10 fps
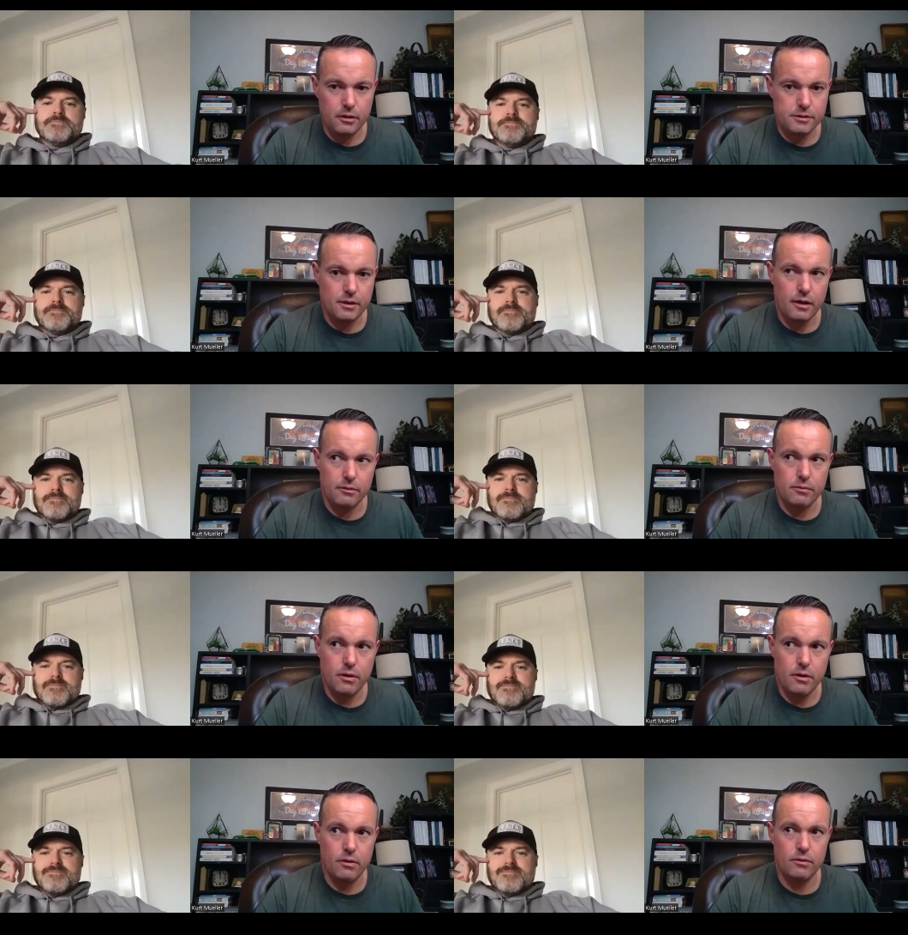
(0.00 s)
Speaker 1: on the side of the
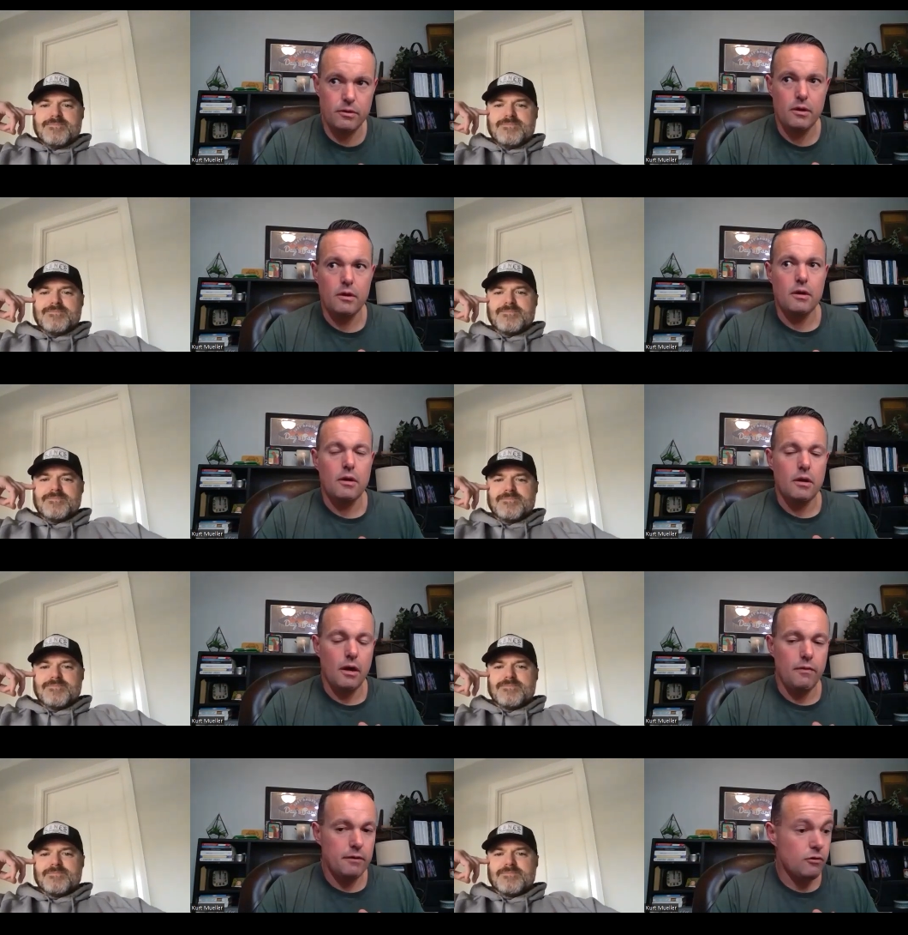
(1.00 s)
road,
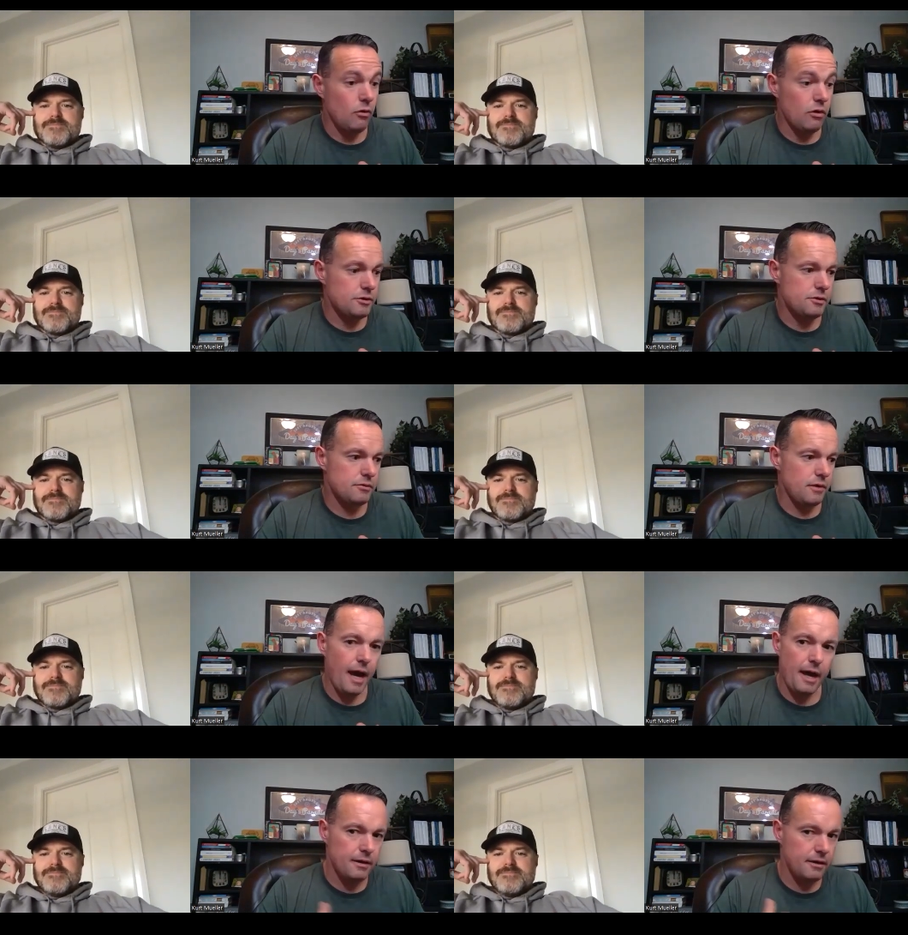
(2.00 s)
and then of course
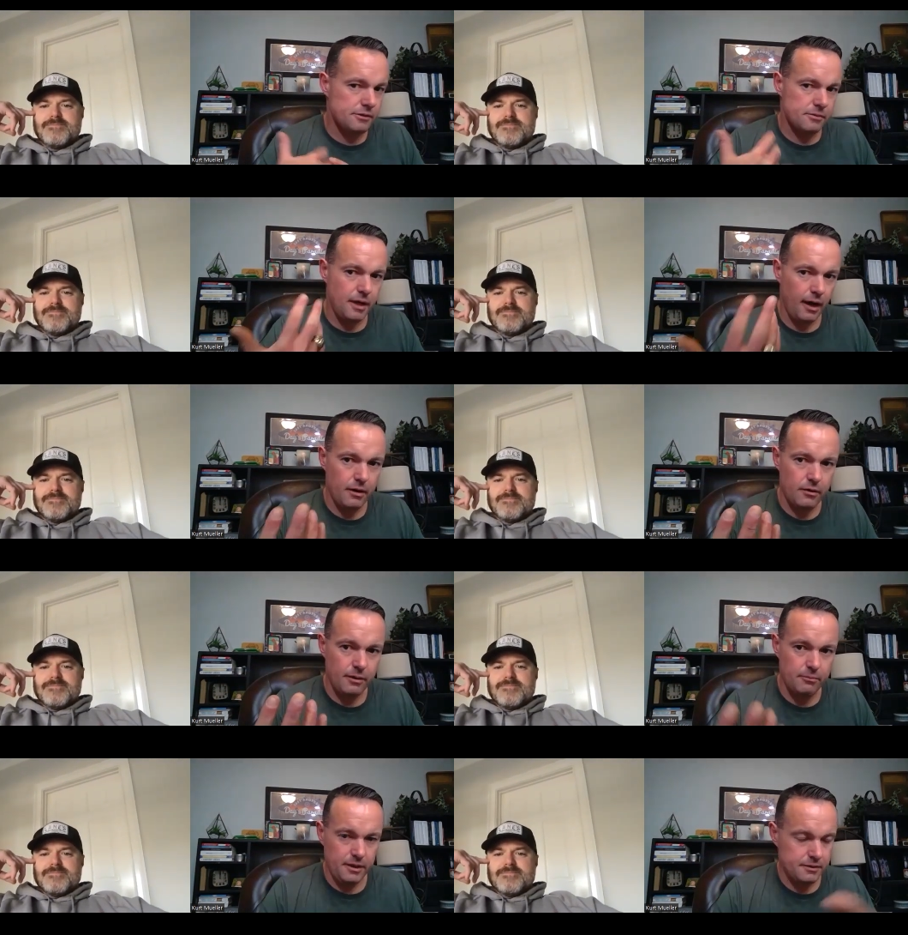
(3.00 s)
added in some
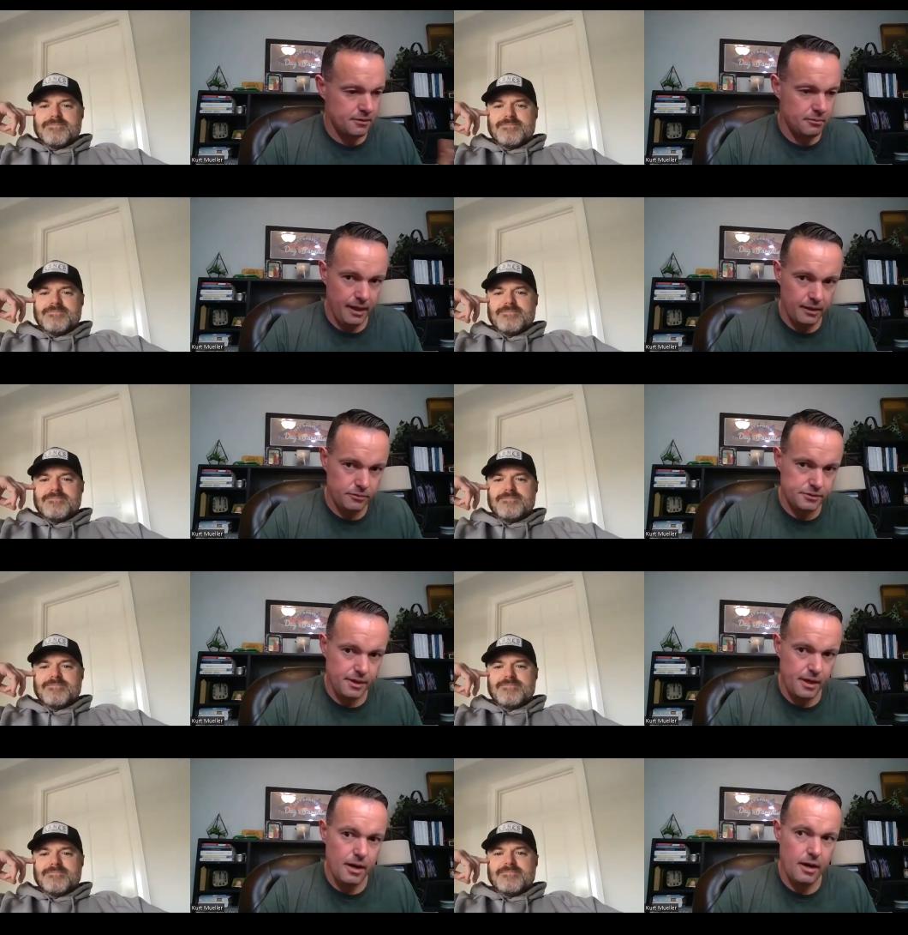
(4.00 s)
catering because the demand was
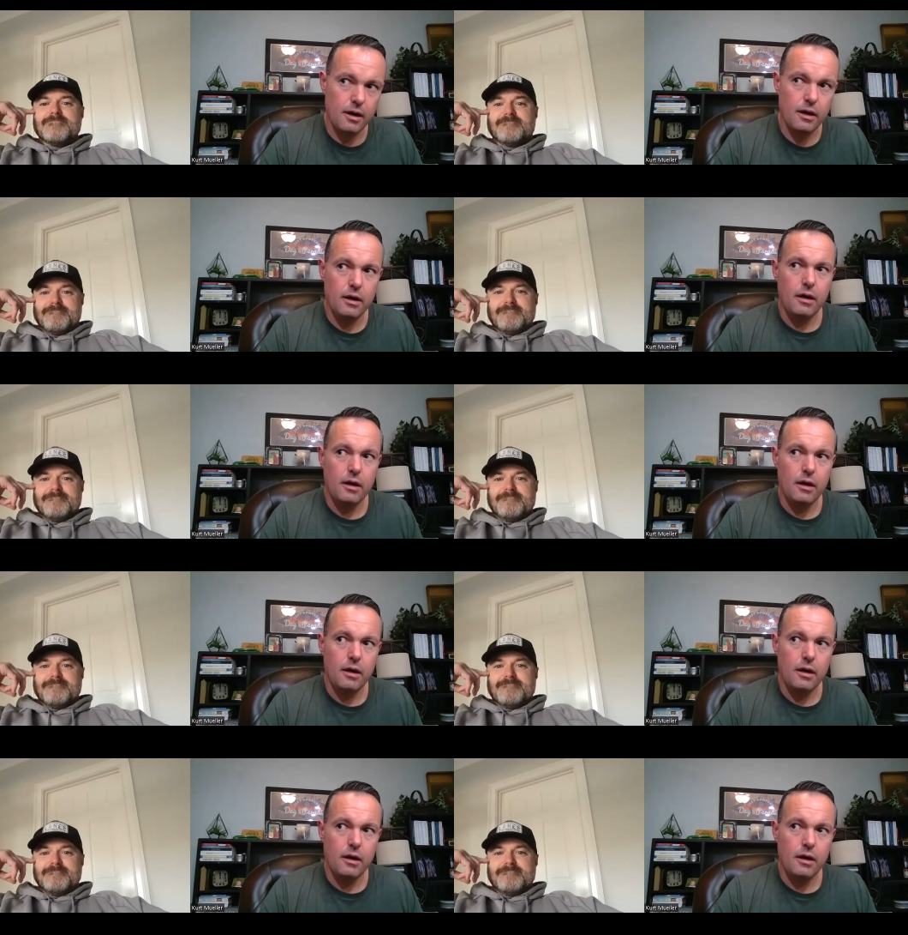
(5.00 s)
there.